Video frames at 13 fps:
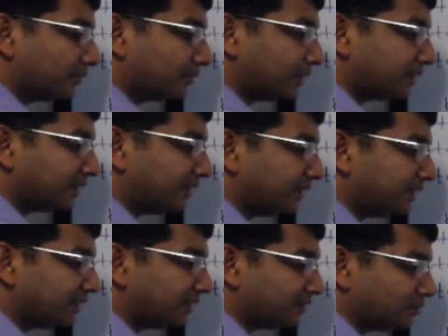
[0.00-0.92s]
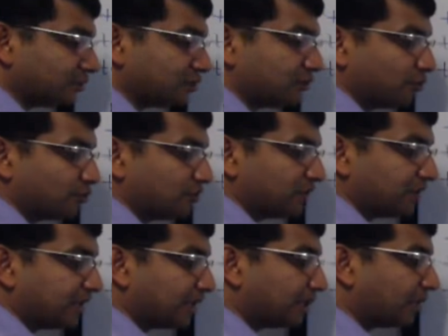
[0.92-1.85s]
Okay, till here you remove the
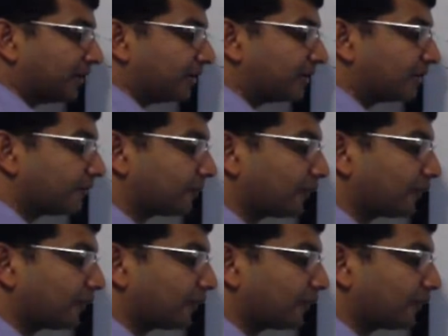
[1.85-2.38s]
ge part.